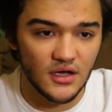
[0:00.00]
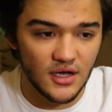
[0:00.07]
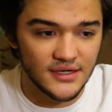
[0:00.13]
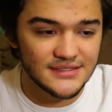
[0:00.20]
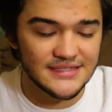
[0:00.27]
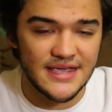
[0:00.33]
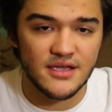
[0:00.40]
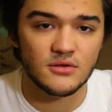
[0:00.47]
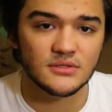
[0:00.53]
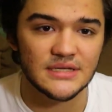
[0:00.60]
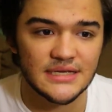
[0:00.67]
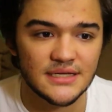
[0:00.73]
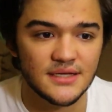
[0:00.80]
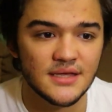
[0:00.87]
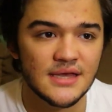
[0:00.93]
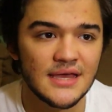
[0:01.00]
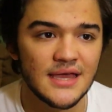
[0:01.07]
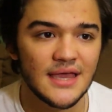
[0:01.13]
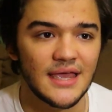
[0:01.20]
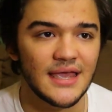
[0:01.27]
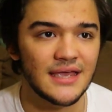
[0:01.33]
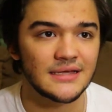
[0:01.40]
untangled it,
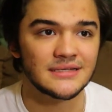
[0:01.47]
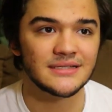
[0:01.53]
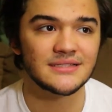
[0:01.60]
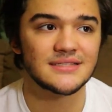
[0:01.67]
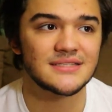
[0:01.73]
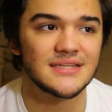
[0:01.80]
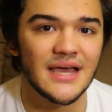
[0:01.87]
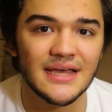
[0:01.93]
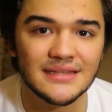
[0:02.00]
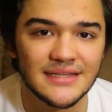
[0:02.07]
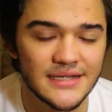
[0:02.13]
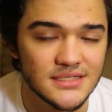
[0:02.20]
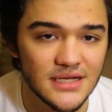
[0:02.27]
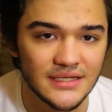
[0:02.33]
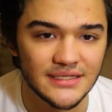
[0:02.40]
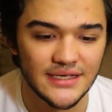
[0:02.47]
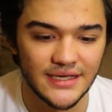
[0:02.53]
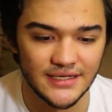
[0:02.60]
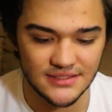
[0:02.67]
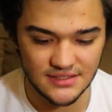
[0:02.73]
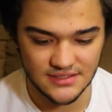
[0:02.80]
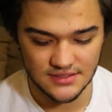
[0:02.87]
and that's not the
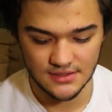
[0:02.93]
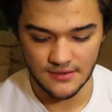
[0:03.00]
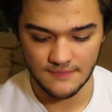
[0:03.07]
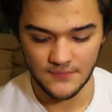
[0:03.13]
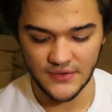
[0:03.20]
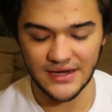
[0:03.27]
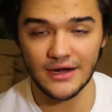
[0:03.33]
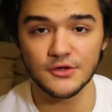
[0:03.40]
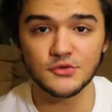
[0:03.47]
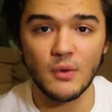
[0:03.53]
case. And I